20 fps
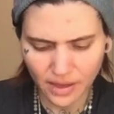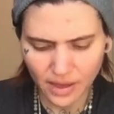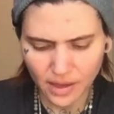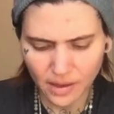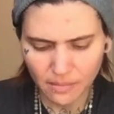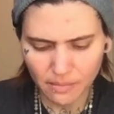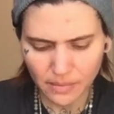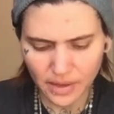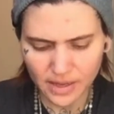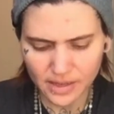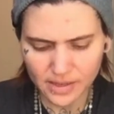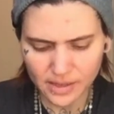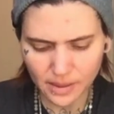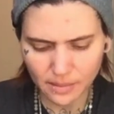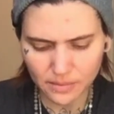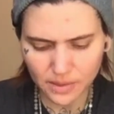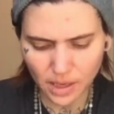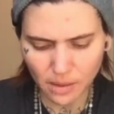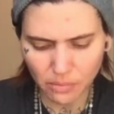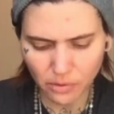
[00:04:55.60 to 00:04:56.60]
may
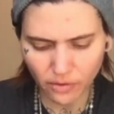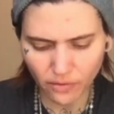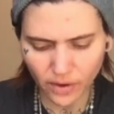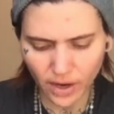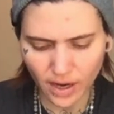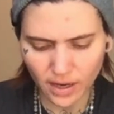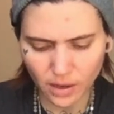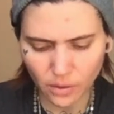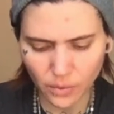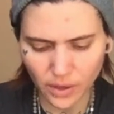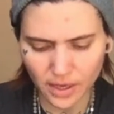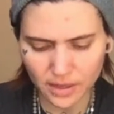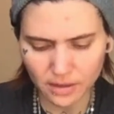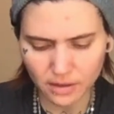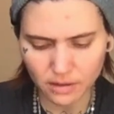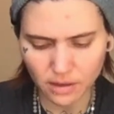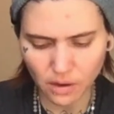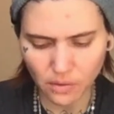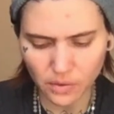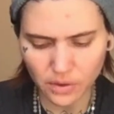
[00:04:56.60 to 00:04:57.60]
someday provide a way to
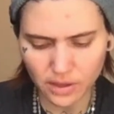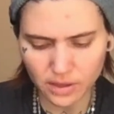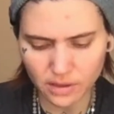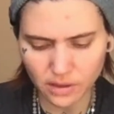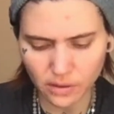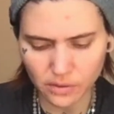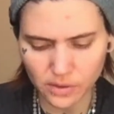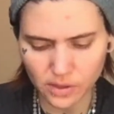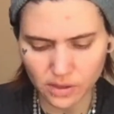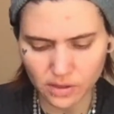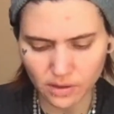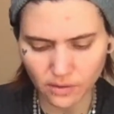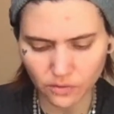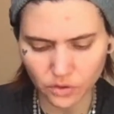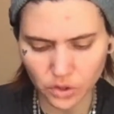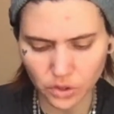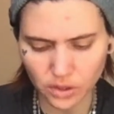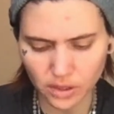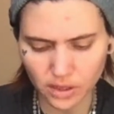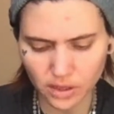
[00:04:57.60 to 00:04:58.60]
lower the doses of
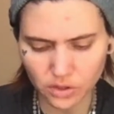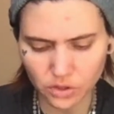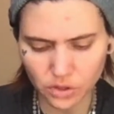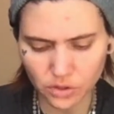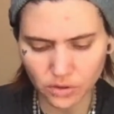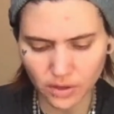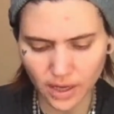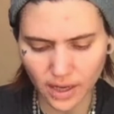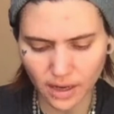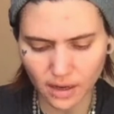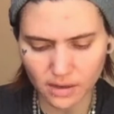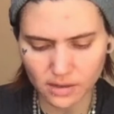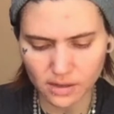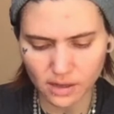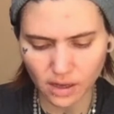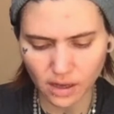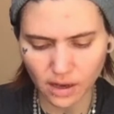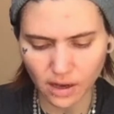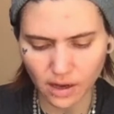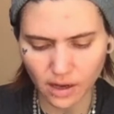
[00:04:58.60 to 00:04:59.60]
traditional
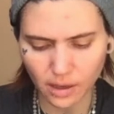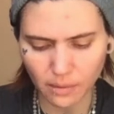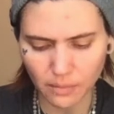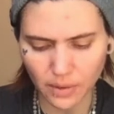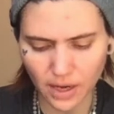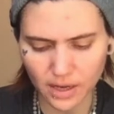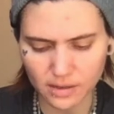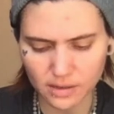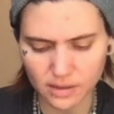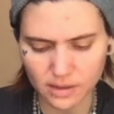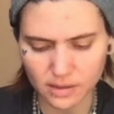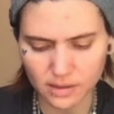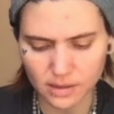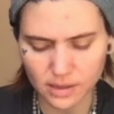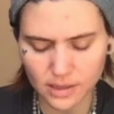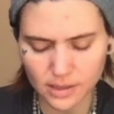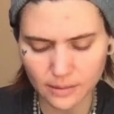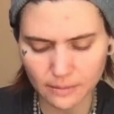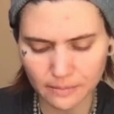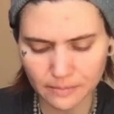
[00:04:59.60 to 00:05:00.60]
antipsychotic
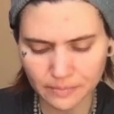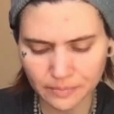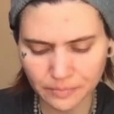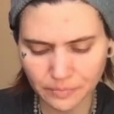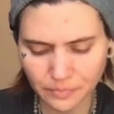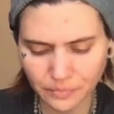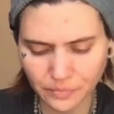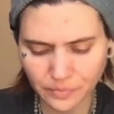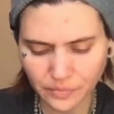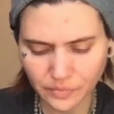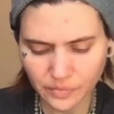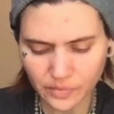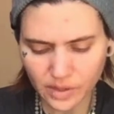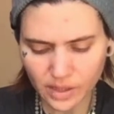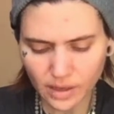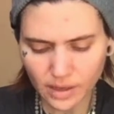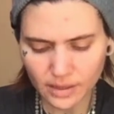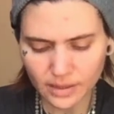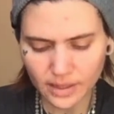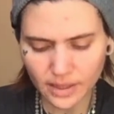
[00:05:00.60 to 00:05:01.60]
medicines
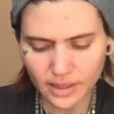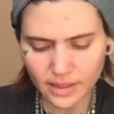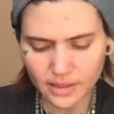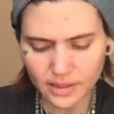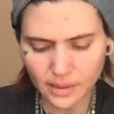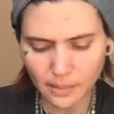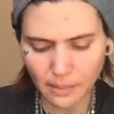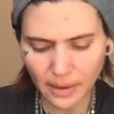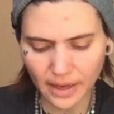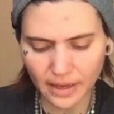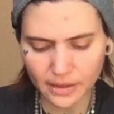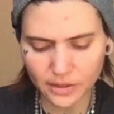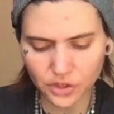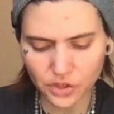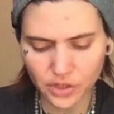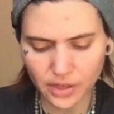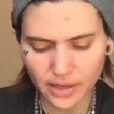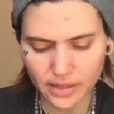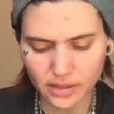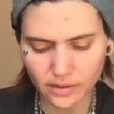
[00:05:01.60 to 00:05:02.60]
needed to manage
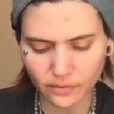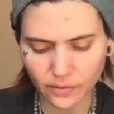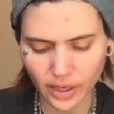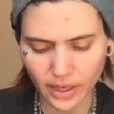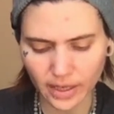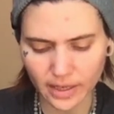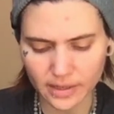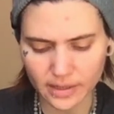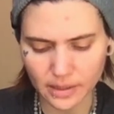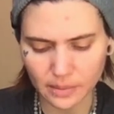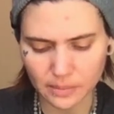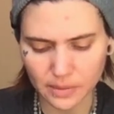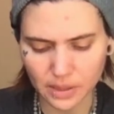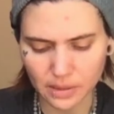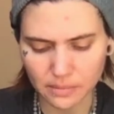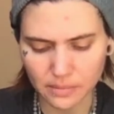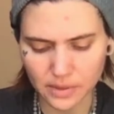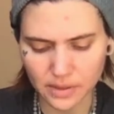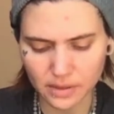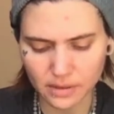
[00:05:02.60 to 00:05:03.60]
schizophrenia
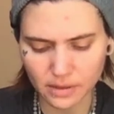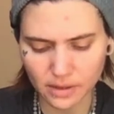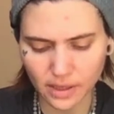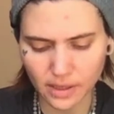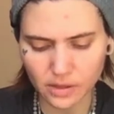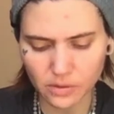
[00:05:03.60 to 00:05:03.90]
symptoms, thus